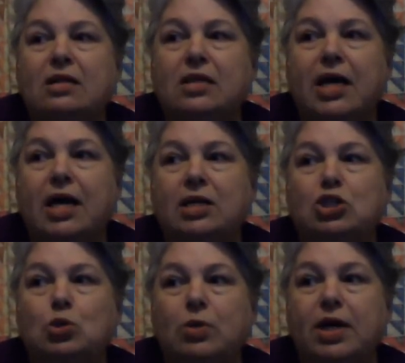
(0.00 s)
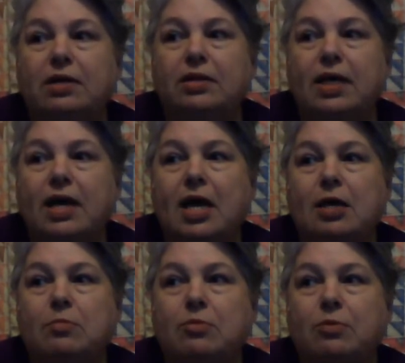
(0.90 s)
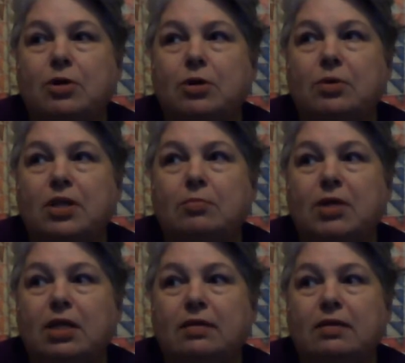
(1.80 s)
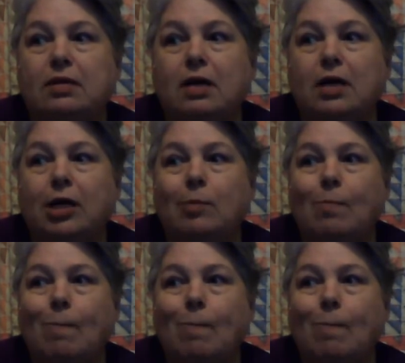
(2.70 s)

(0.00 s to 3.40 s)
they had a tornado that came through in the middle of the night